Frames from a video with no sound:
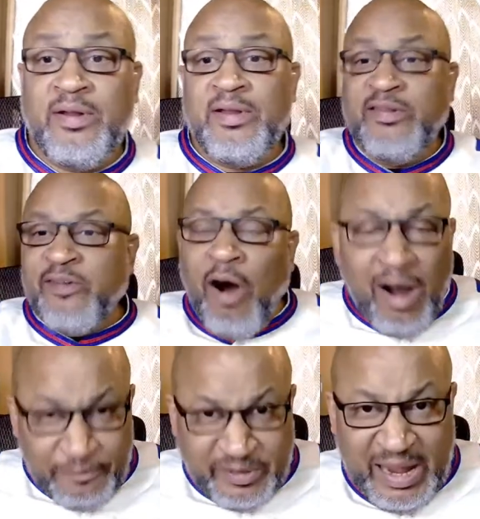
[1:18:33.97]
This
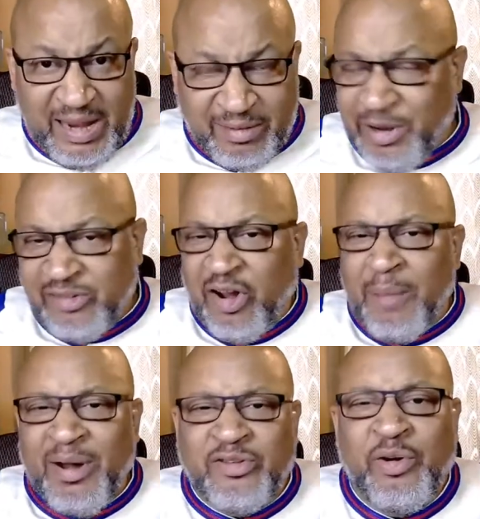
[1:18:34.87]
off days. I'm not talking
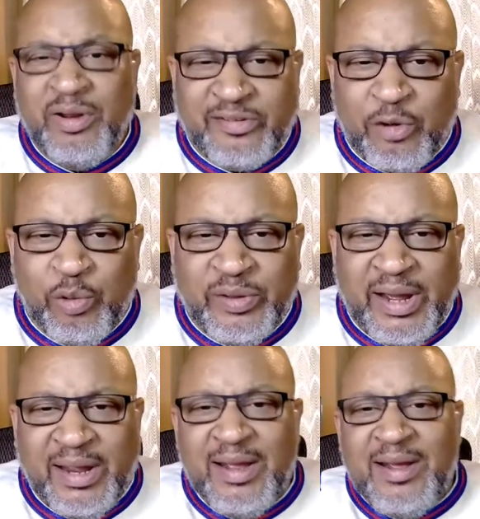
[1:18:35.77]
about during the school
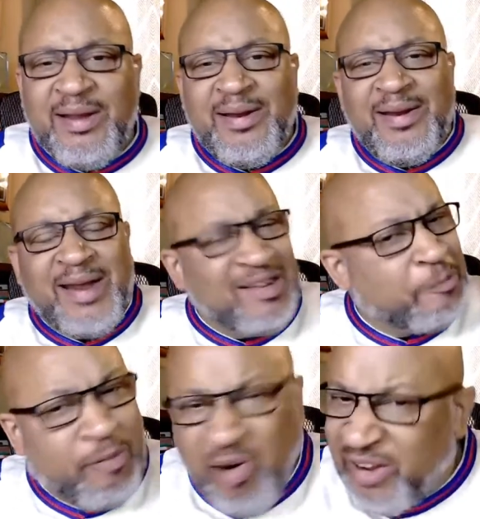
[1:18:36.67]
day. That's
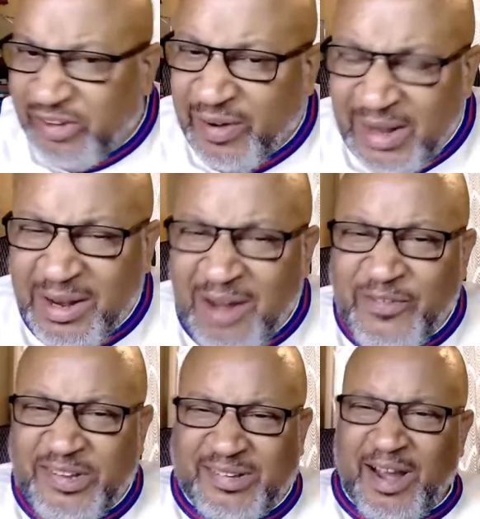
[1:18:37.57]
pressure in and of
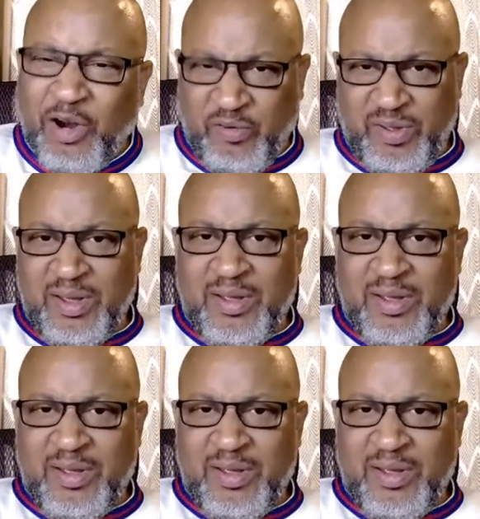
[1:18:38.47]
itself.